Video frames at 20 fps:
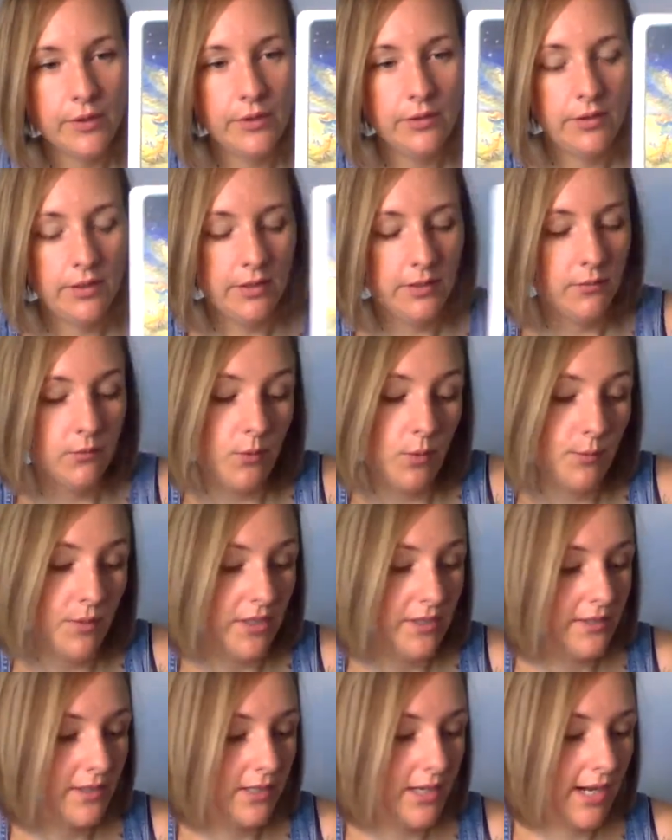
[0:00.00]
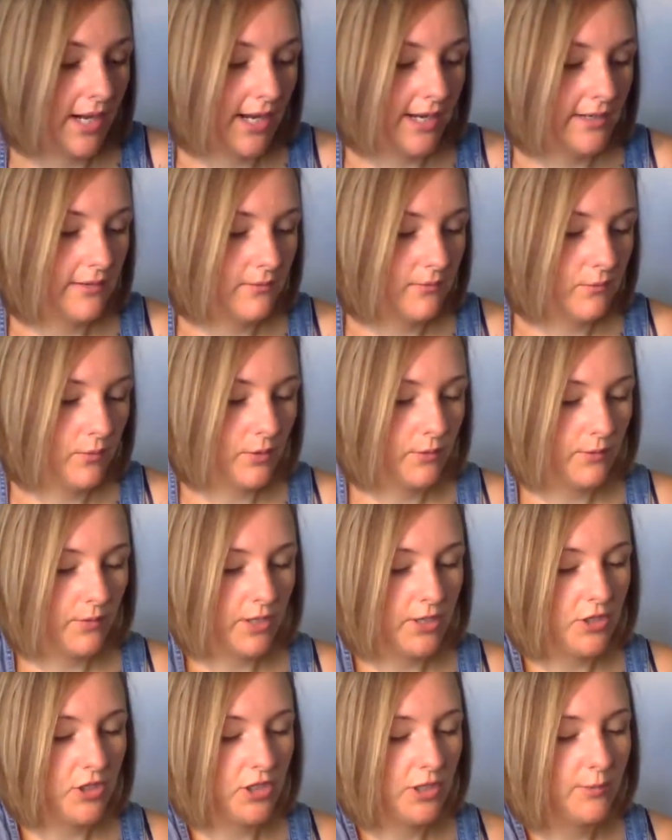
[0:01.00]
than what meets the eye with
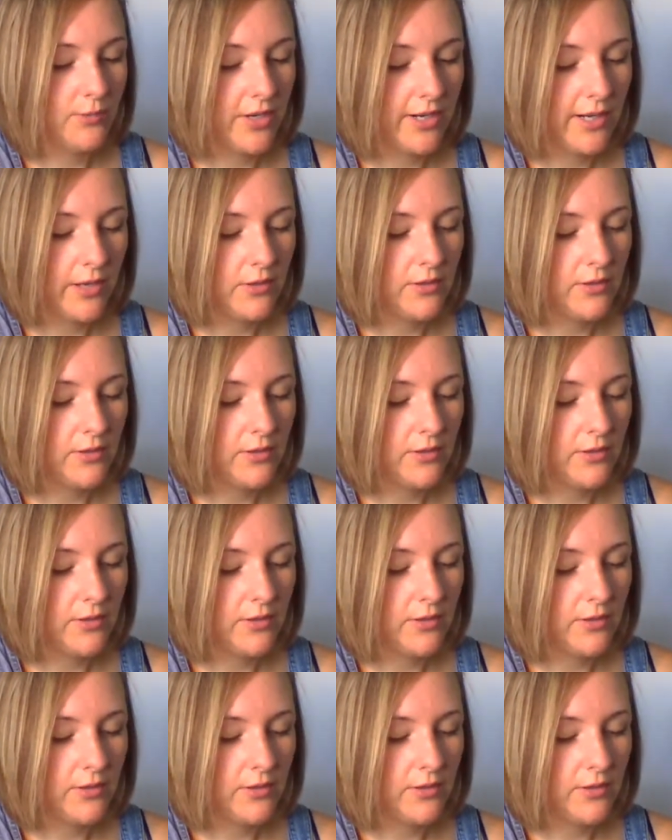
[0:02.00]
relationships right now.